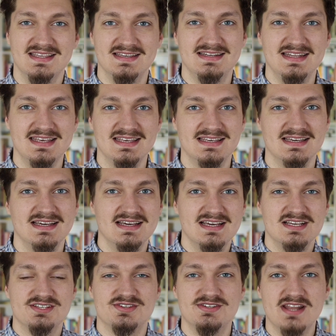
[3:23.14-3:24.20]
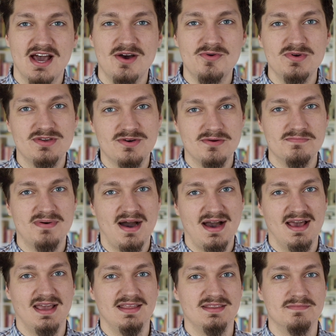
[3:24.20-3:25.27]
Unique. So now we
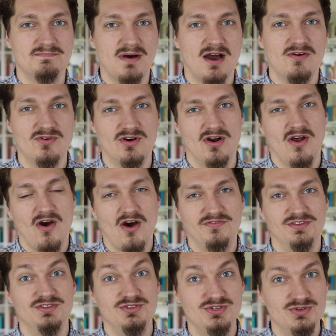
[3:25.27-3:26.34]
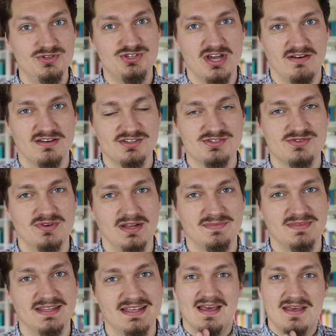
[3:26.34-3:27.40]
combine the power of the new JavaScript.
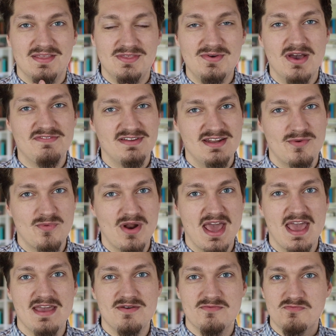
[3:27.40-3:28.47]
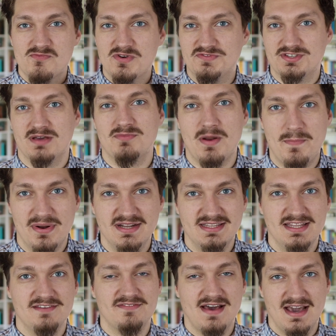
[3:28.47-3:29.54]
You have an array with some
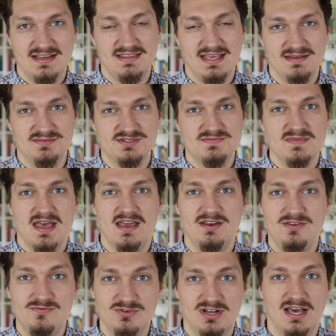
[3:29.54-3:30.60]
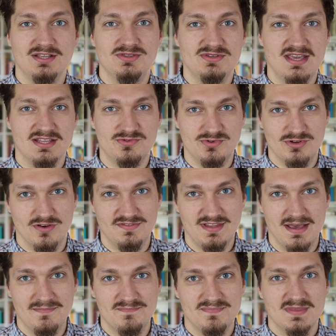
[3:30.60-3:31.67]
repetitive items and you would like to get rid of
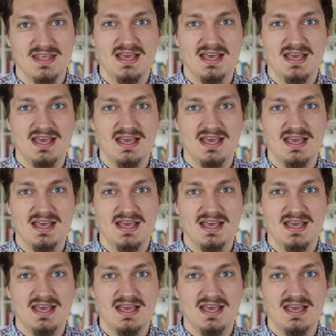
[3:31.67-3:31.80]
them.